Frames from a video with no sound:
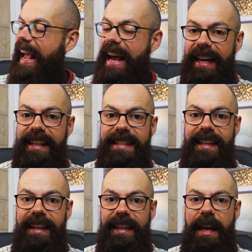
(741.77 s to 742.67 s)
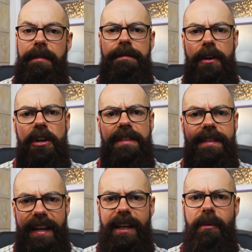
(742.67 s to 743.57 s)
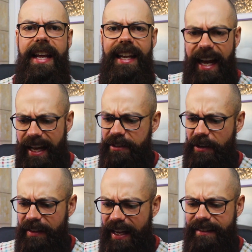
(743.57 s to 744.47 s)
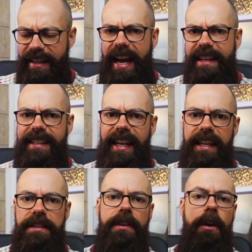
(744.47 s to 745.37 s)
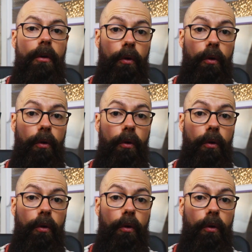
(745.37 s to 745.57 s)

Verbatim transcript: and their first thing when it lands on their desk is,